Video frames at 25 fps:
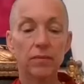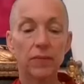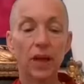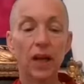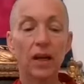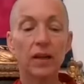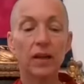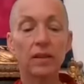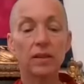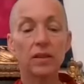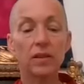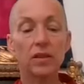
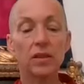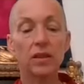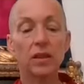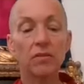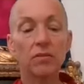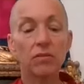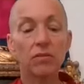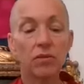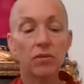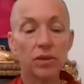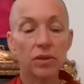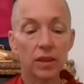and the
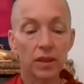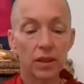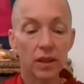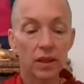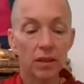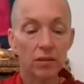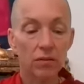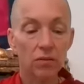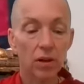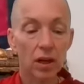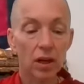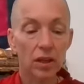suffering that
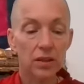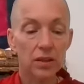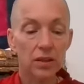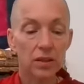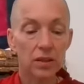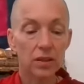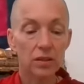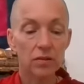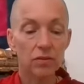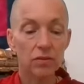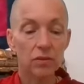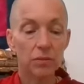
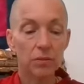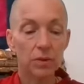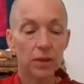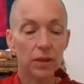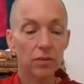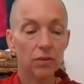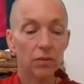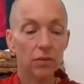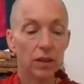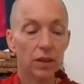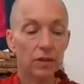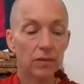arises from
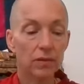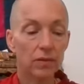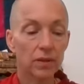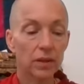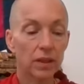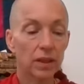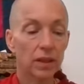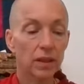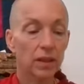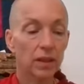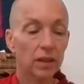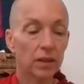that way of
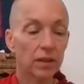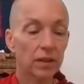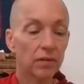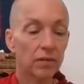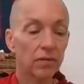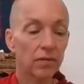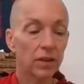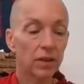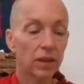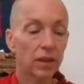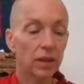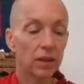thinking, the
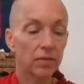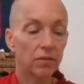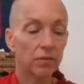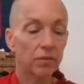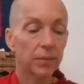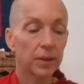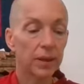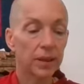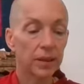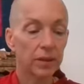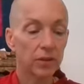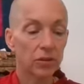feeling of
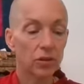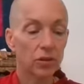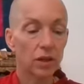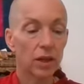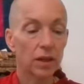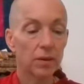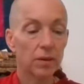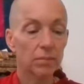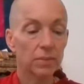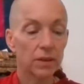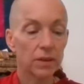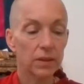being
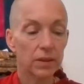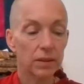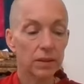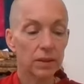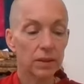trapped.